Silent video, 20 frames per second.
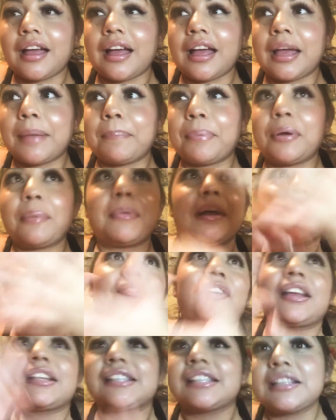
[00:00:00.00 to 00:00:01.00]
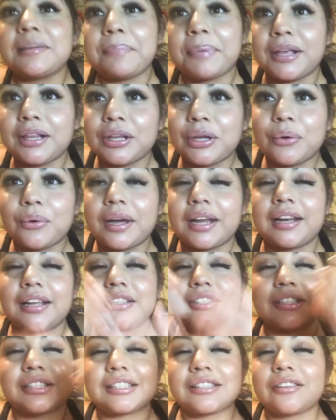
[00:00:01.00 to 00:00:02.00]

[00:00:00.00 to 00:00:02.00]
I put my face in the pillow and I just